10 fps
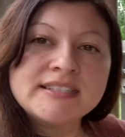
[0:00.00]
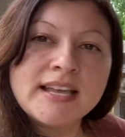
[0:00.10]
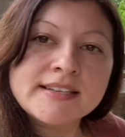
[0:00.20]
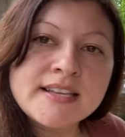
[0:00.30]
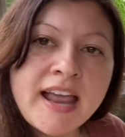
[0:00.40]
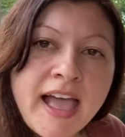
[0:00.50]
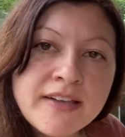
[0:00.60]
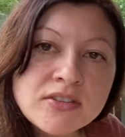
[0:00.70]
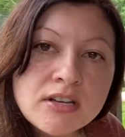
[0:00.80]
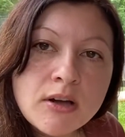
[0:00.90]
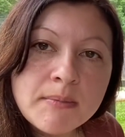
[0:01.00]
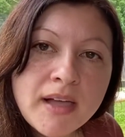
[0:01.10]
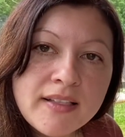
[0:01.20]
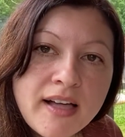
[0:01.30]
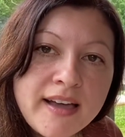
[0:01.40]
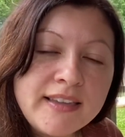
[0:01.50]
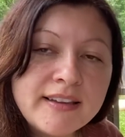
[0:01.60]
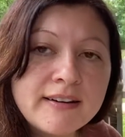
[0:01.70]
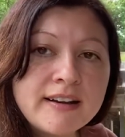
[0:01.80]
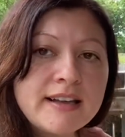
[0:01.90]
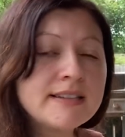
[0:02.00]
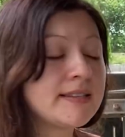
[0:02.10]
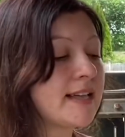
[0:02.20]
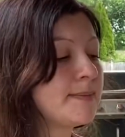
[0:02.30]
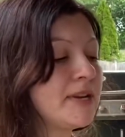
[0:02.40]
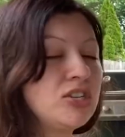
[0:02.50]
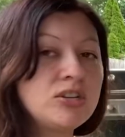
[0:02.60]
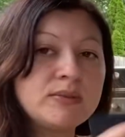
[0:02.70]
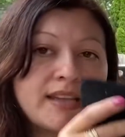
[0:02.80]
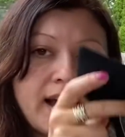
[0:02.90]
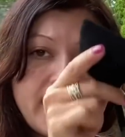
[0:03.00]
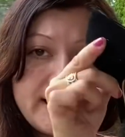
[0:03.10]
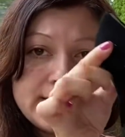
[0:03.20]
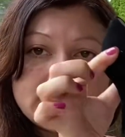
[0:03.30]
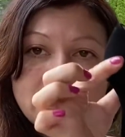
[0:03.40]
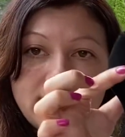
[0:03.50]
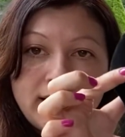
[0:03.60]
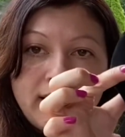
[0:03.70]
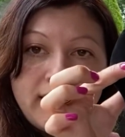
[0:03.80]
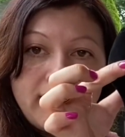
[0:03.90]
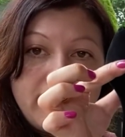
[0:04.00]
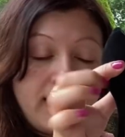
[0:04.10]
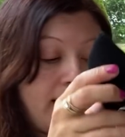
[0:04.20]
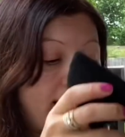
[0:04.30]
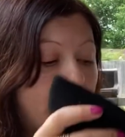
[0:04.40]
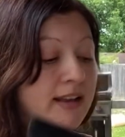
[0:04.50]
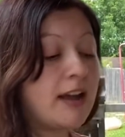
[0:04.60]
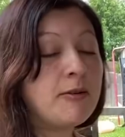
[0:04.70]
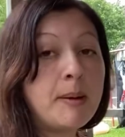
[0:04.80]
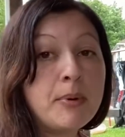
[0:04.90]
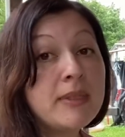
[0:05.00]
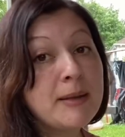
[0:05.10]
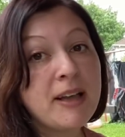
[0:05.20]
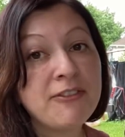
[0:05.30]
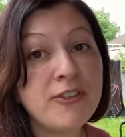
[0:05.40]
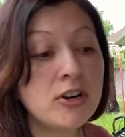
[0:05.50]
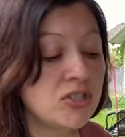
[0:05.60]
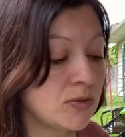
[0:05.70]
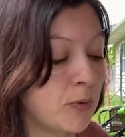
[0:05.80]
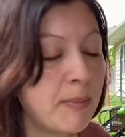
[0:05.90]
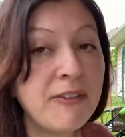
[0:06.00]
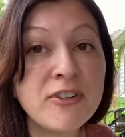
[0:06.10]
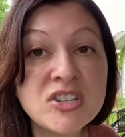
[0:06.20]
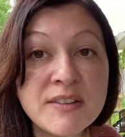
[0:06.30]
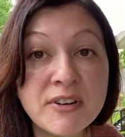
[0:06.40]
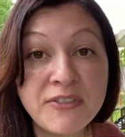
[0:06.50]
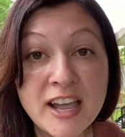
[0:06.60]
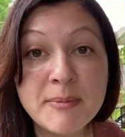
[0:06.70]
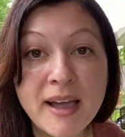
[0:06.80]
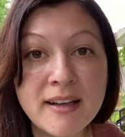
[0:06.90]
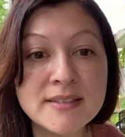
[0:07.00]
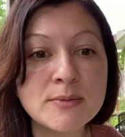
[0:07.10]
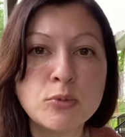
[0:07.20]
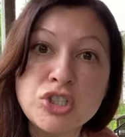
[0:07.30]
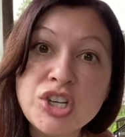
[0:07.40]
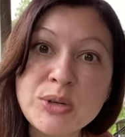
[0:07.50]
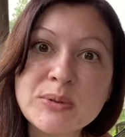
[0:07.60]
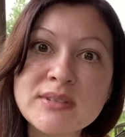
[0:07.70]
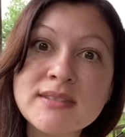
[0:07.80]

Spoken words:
6.5, so you know I'm not lying. There it is, that's my shoe size. And I remember like one of my first ever fan mails was shoes.